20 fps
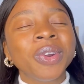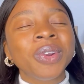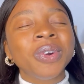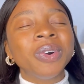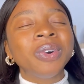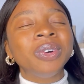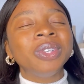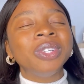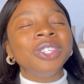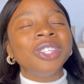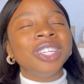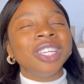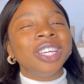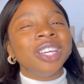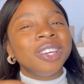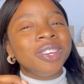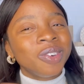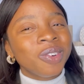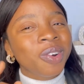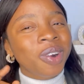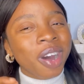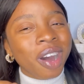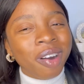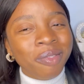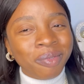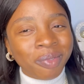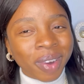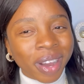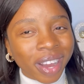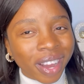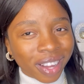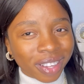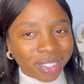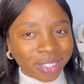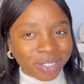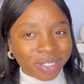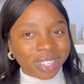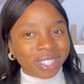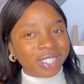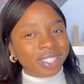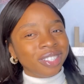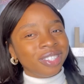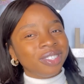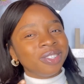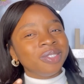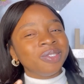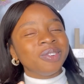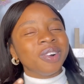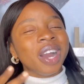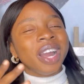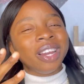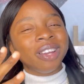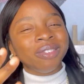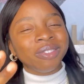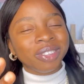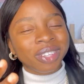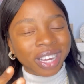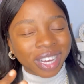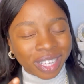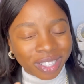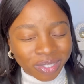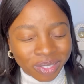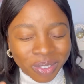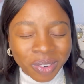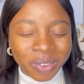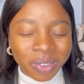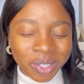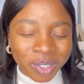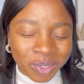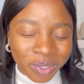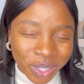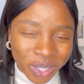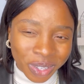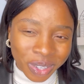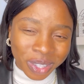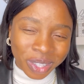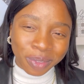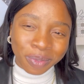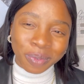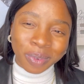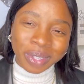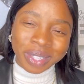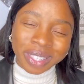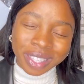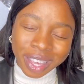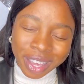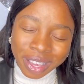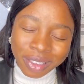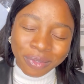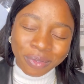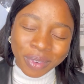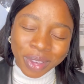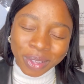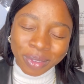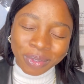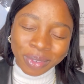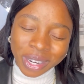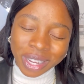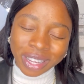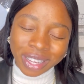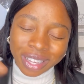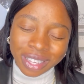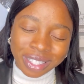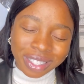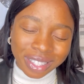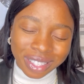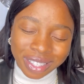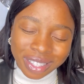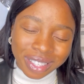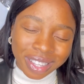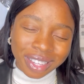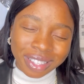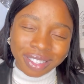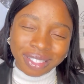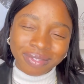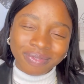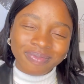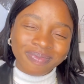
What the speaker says: an OG, you have my heart already. You know I love you guys for always returning, for staying faithful and consistent.